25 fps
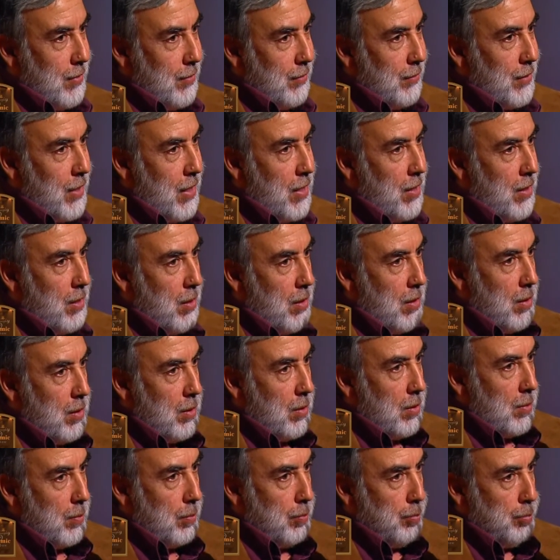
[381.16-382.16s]
the
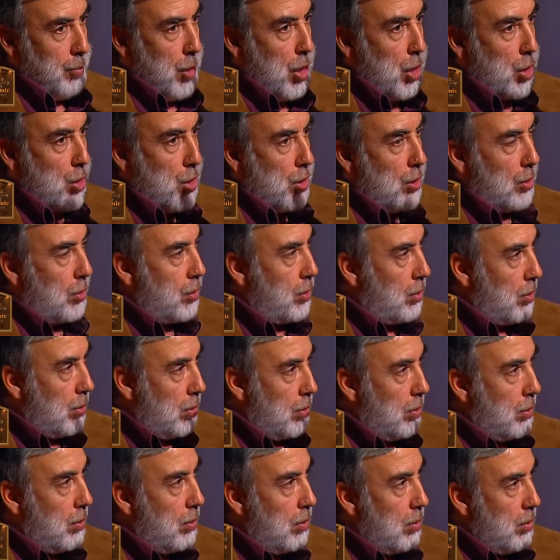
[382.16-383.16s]
picture,
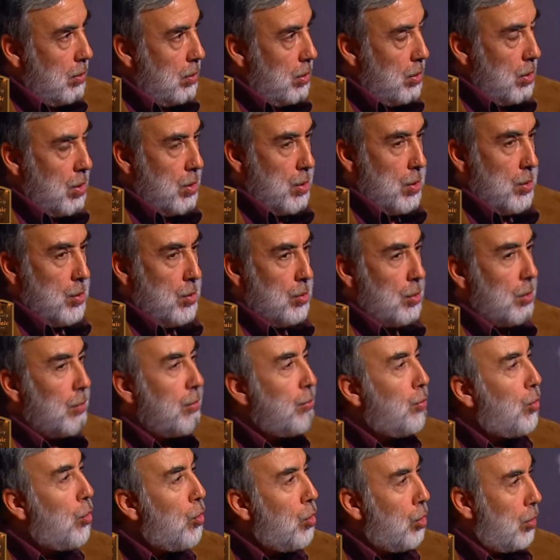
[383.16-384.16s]
the
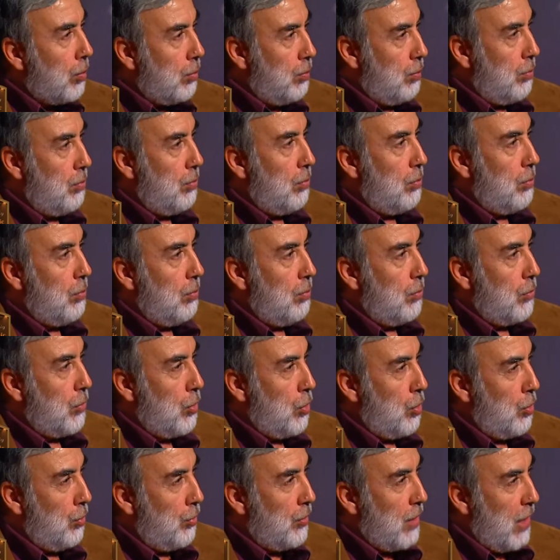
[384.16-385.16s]
form
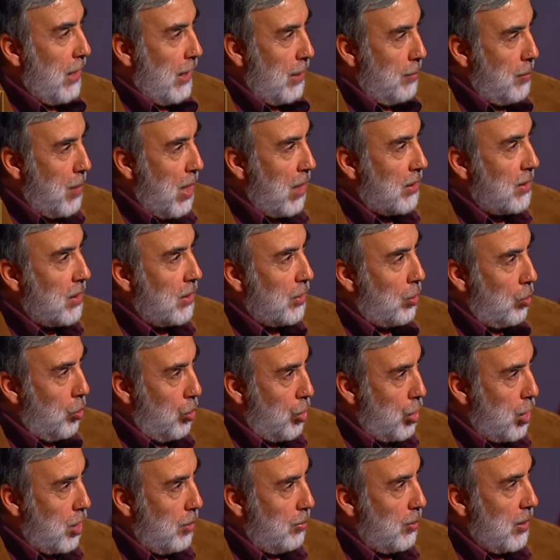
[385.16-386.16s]
of the ibadah, the
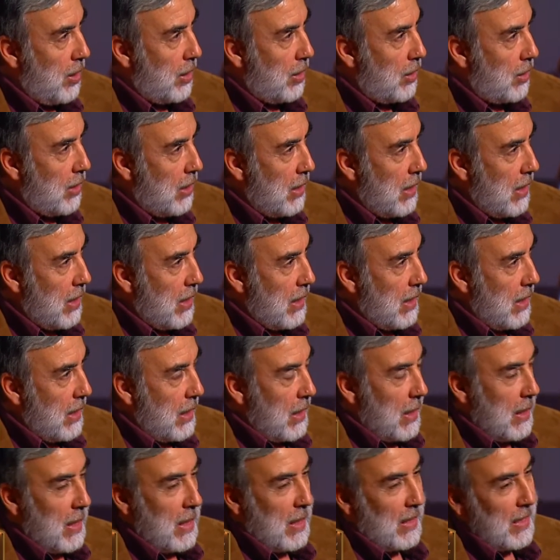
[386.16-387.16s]
worshipping,
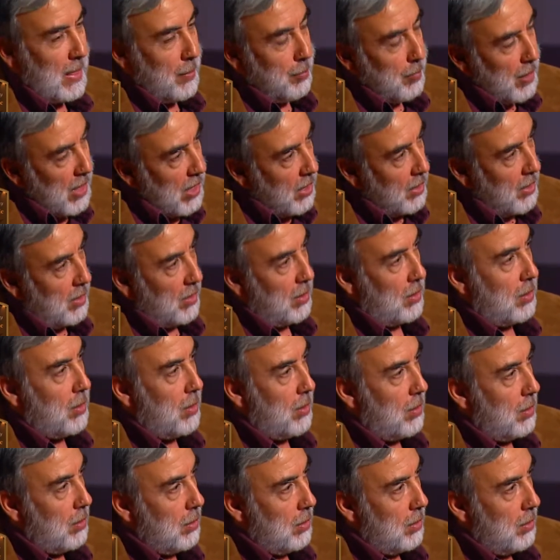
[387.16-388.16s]
and the meaning
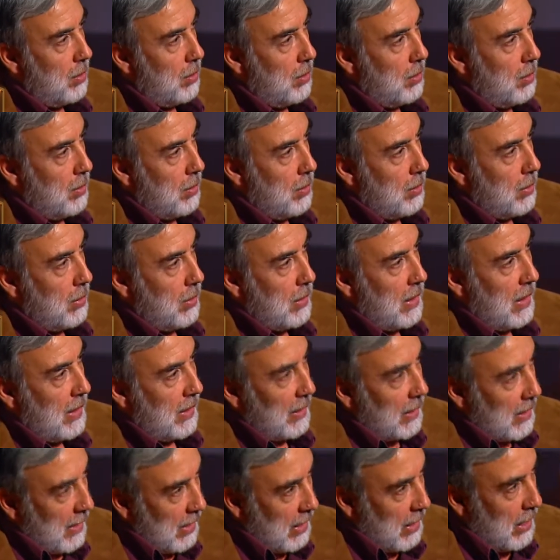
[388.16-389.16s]

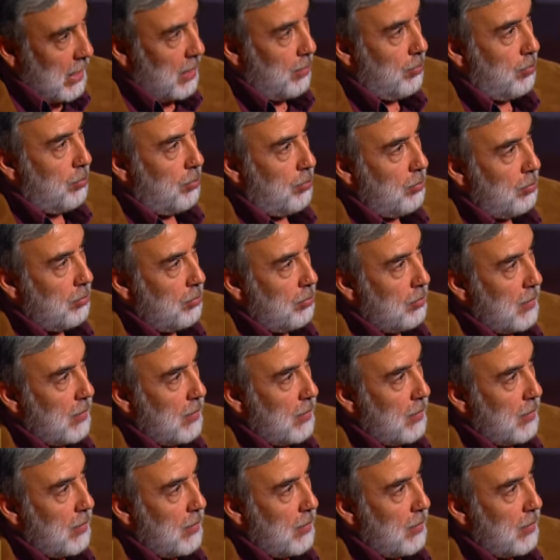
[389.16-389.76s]
and the aim